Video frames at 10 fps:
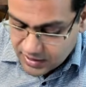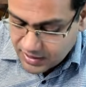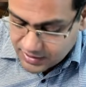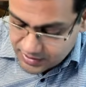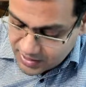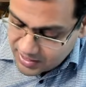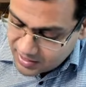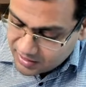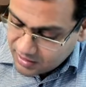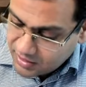See
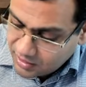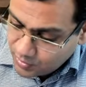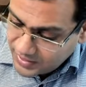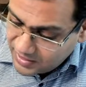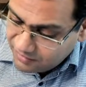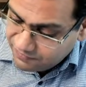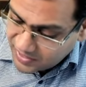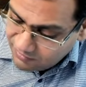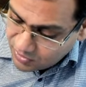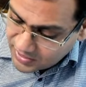here,
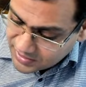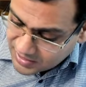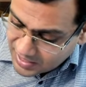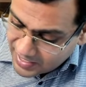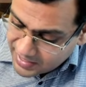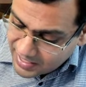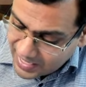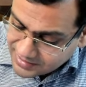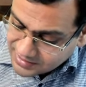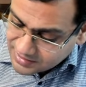25 units are
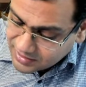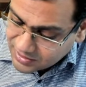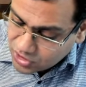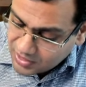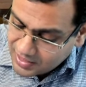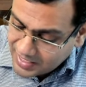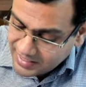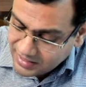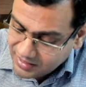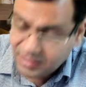as such
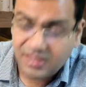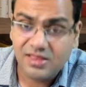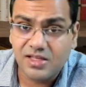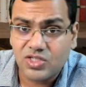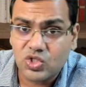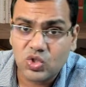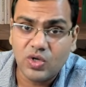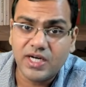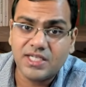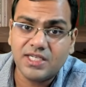lying in the
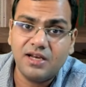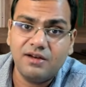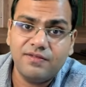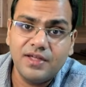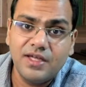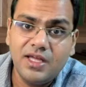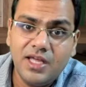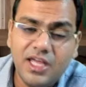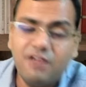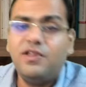store itself.
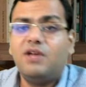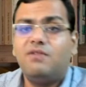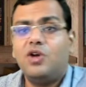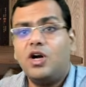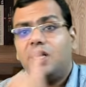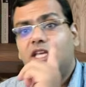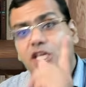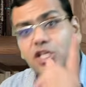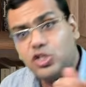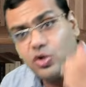If you have not
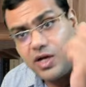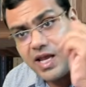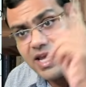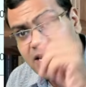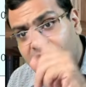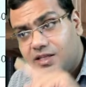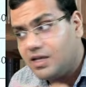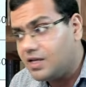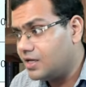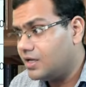issued
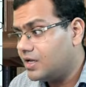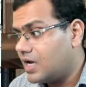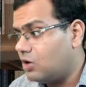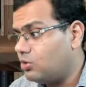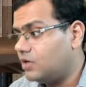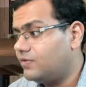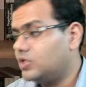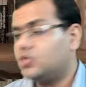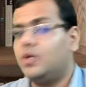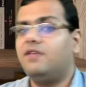anything out of
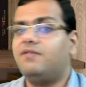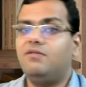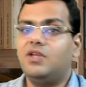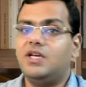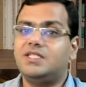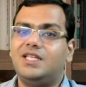those 25 units, then